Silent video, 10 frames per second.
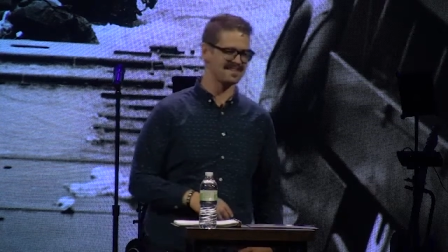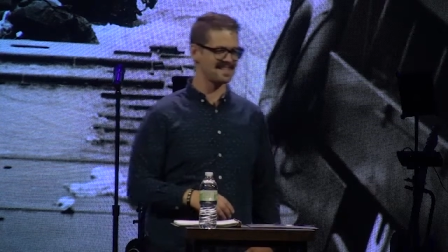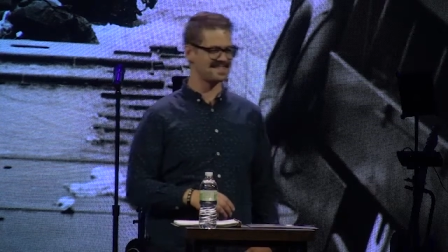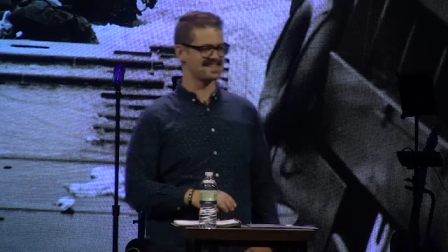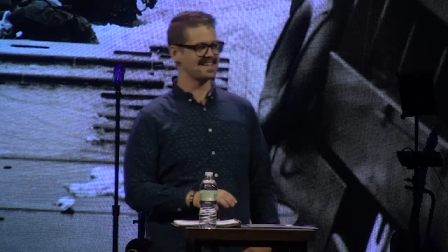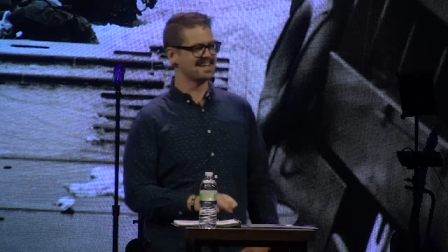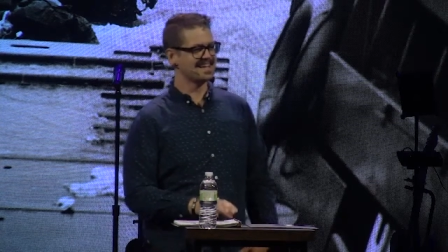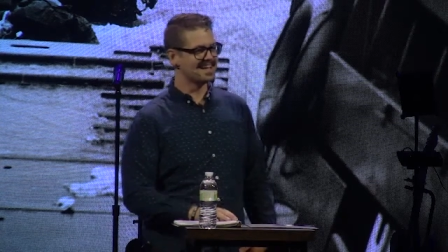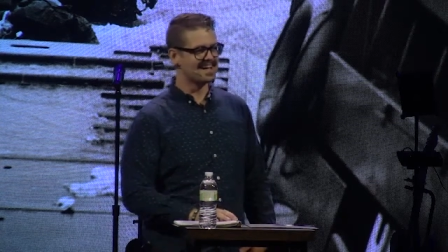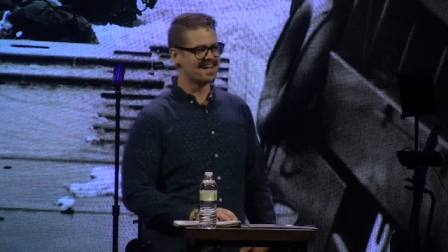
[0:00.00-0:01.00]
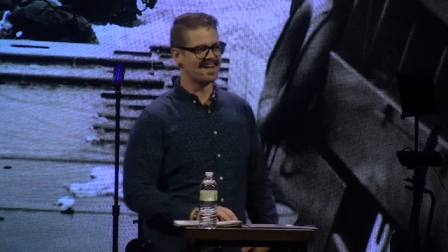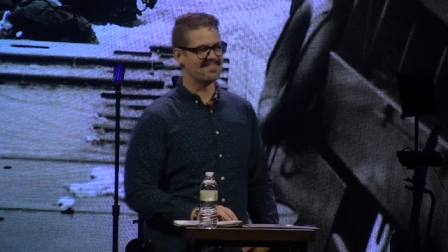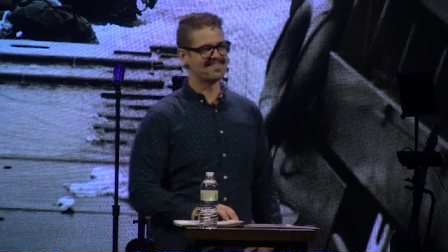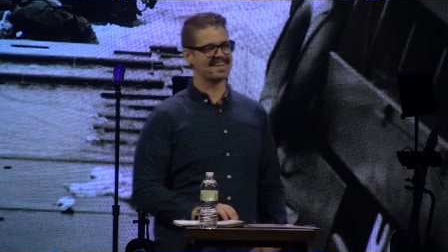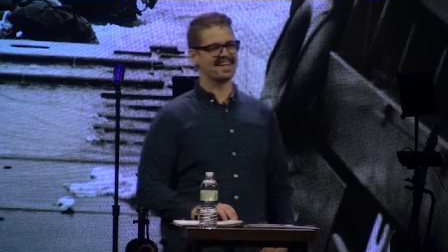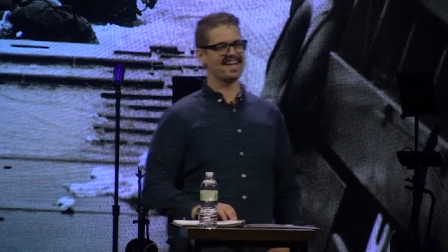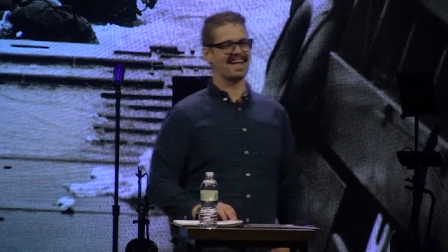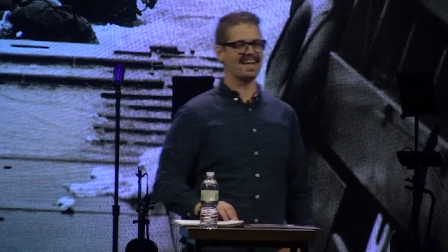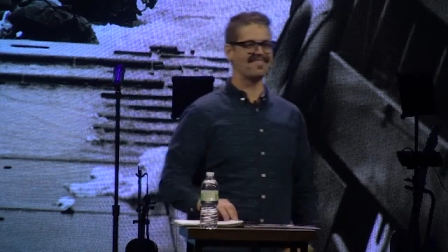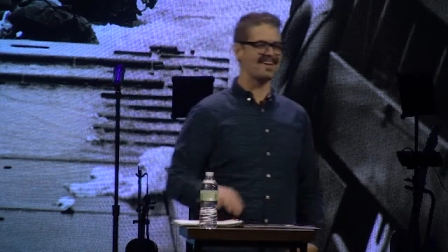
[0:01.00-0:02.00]
this.
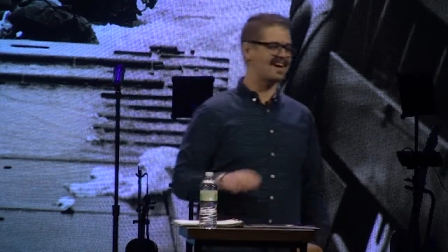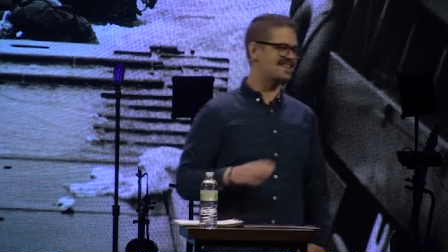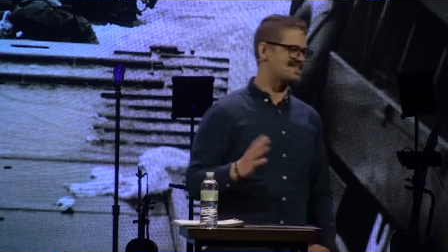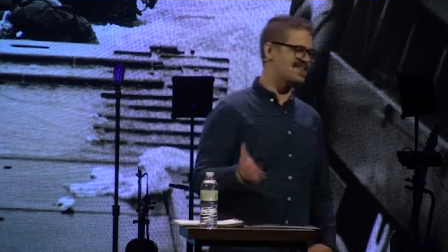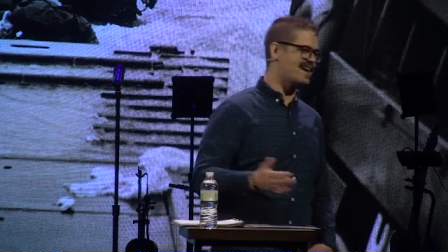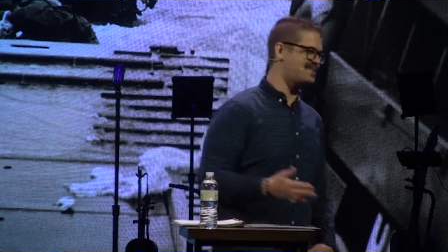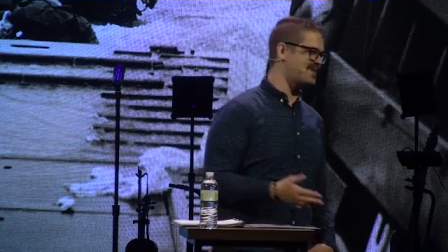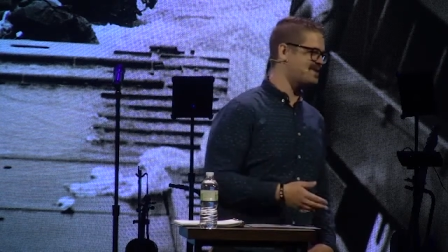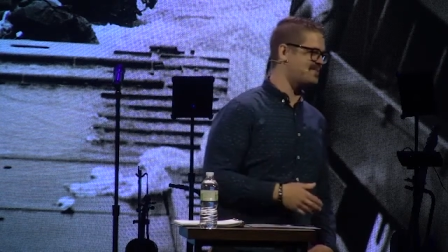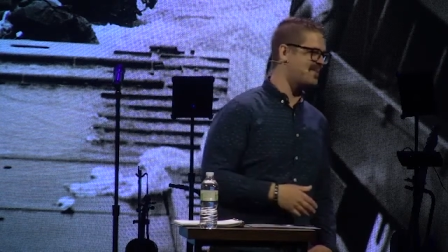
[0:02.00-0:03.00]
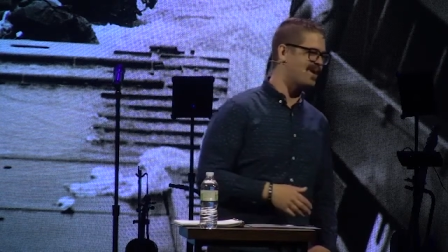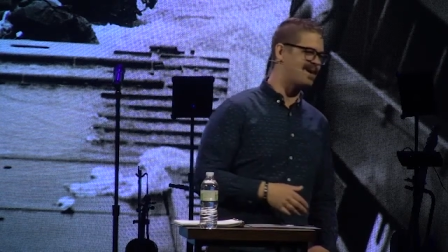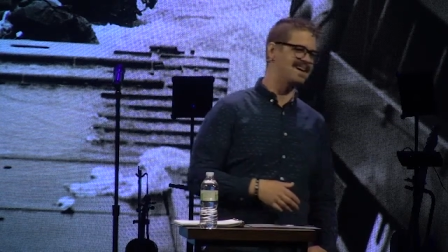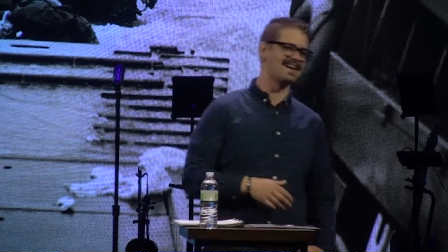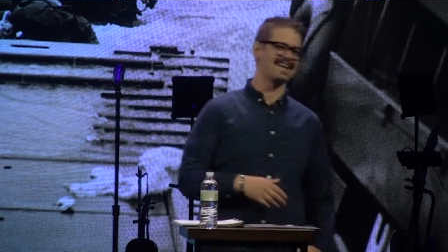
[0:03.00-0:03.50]
And we were at this graduation party,